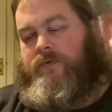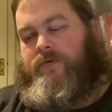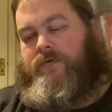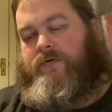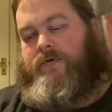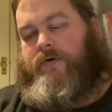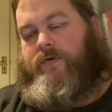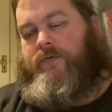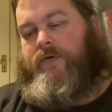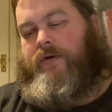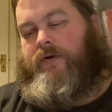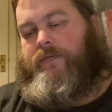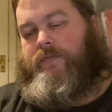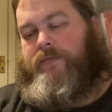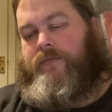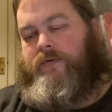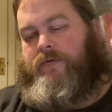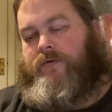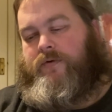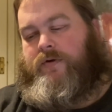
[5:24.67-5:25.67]
So
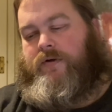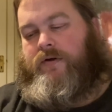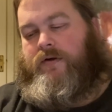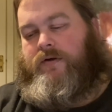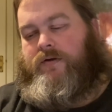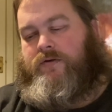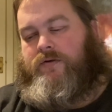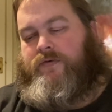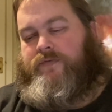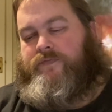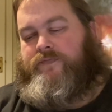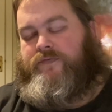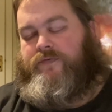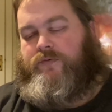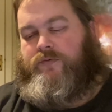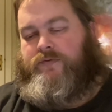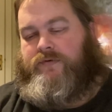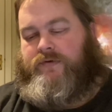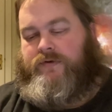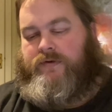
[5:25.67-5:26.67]
I'm kind of looking
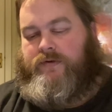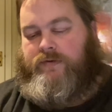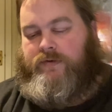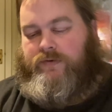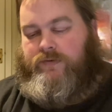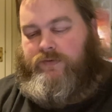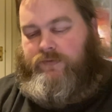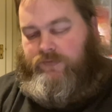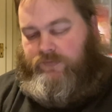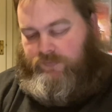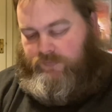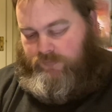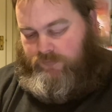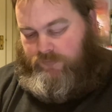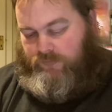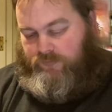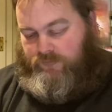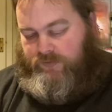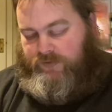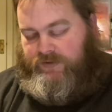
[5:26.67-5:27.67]
forward to
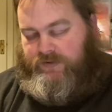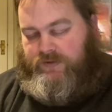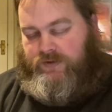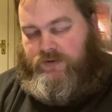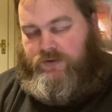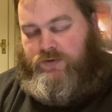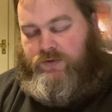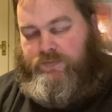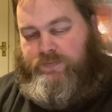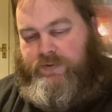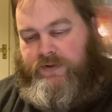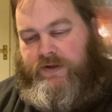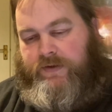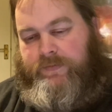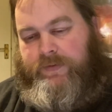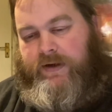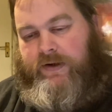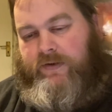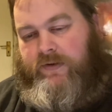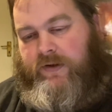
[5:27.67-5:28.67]
reading a good bit
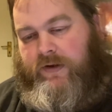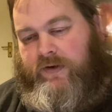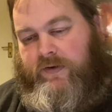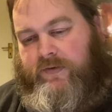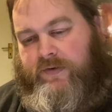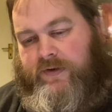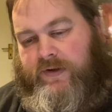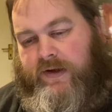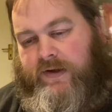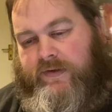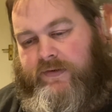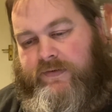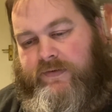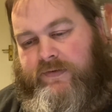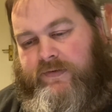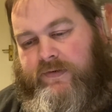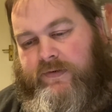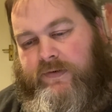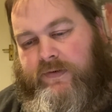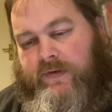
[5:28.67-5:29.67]
about the
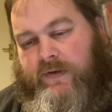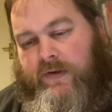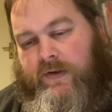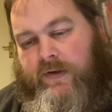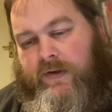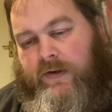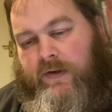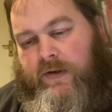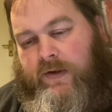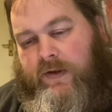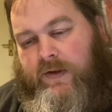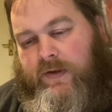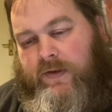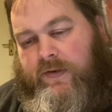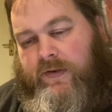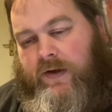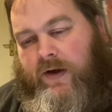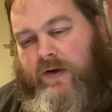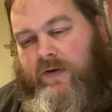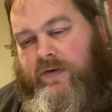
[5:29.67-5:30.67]
Hurricanes.
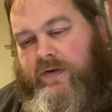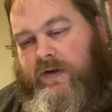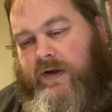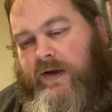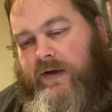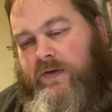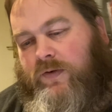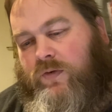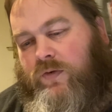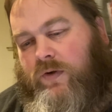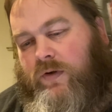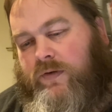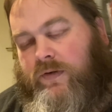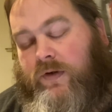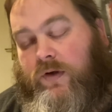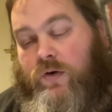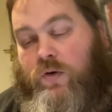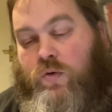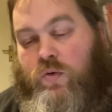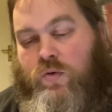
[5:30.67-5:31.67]

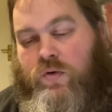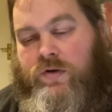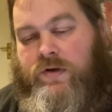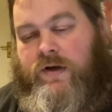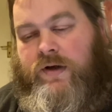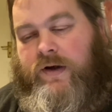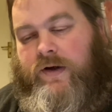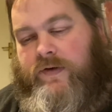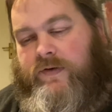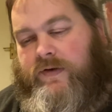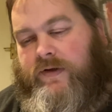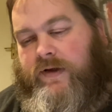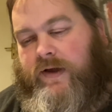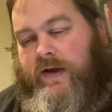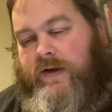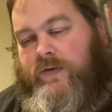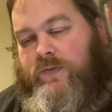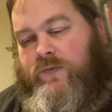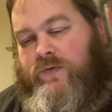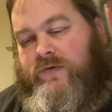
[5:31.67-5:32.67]
The Hawker
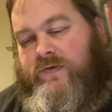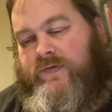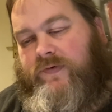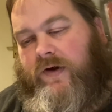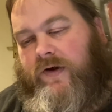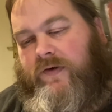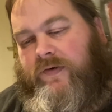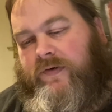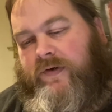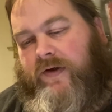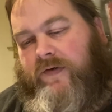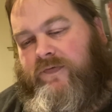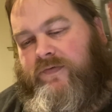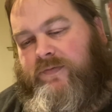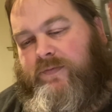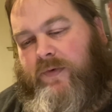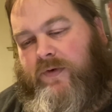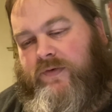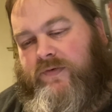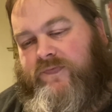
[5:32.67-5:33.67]
Hurricane was the RAF's
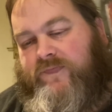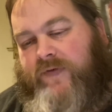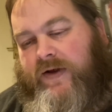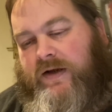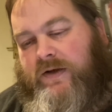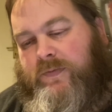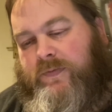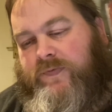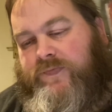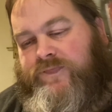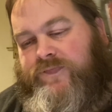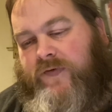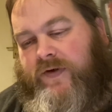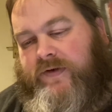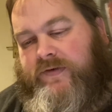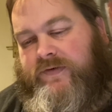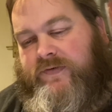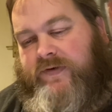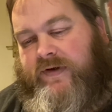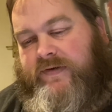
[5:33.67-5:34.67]
most valuable
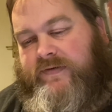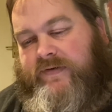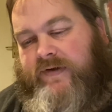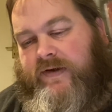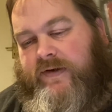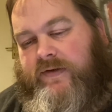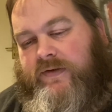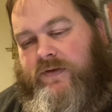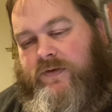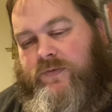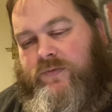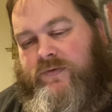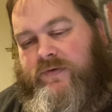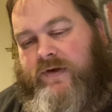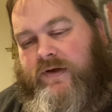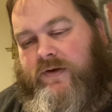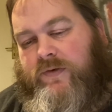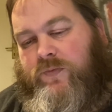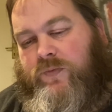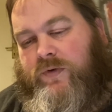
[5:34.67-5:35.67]
fighter asset in the
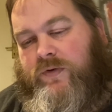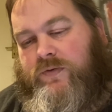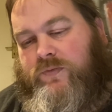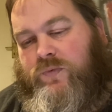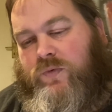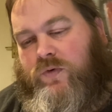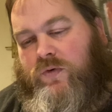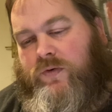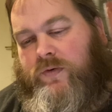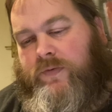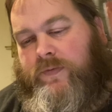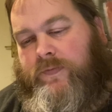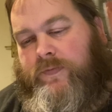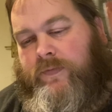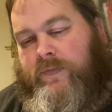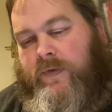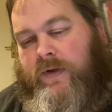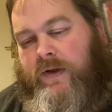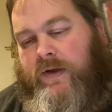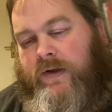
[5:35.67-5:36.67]
Second World War,
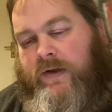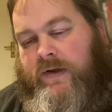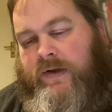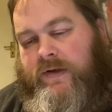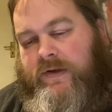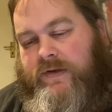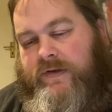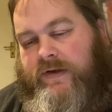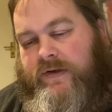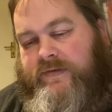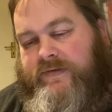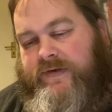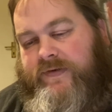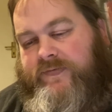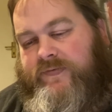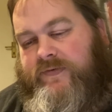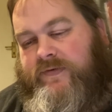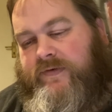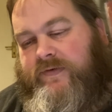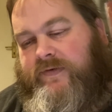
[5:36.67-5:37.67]
yet
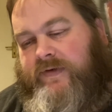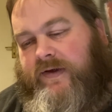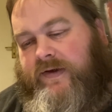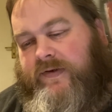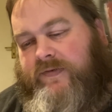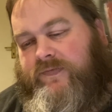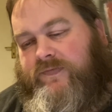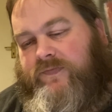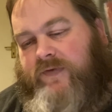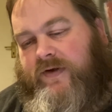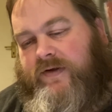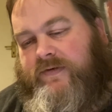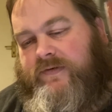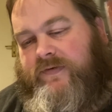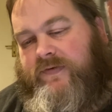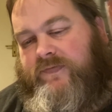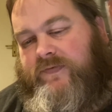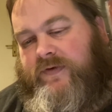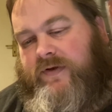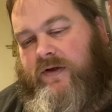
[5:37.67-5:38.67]
even today
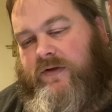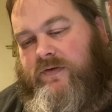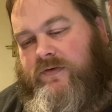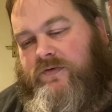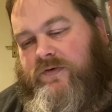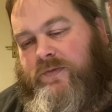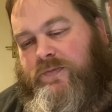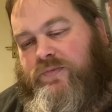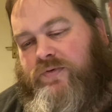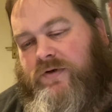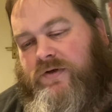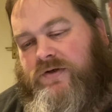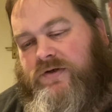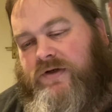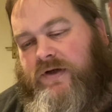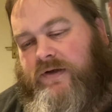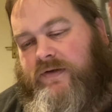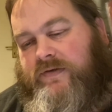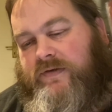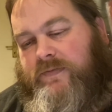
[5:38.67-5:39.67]
relatively
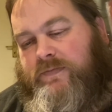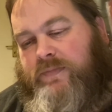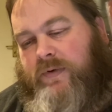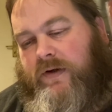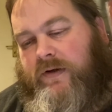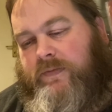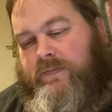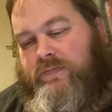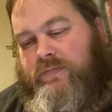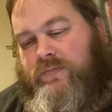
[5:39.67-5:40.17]
underappreciated by